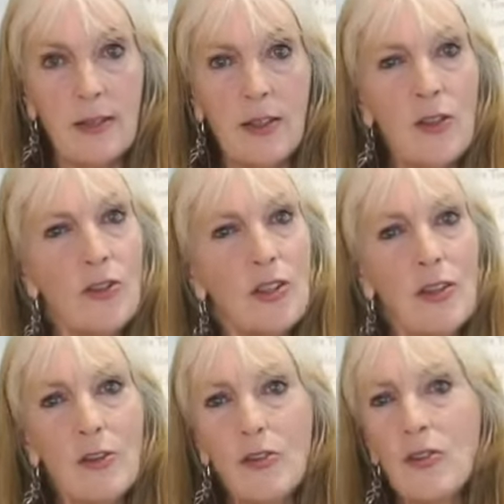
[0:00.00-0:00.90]
and usually
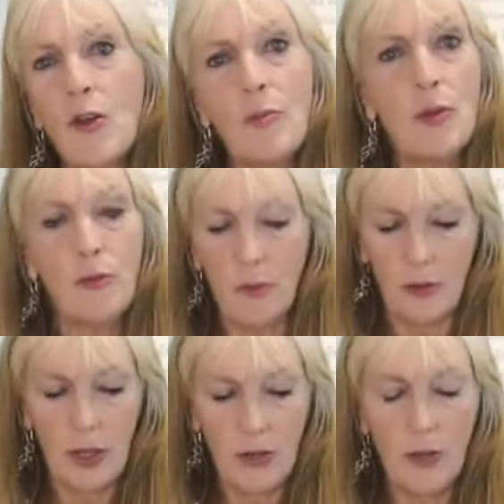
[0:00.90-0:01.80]
they're so
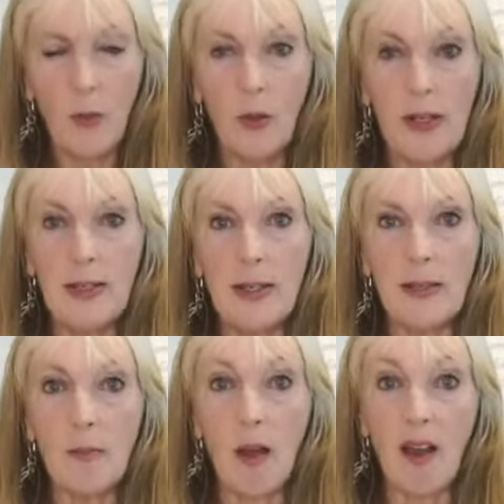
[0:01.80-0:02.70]
beautiful that you don't want to dig
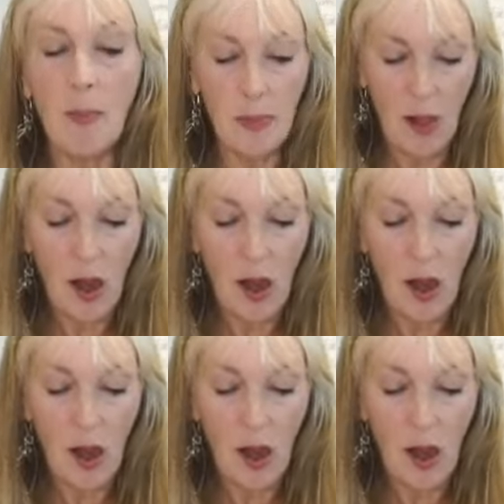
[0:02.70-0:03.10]
them up.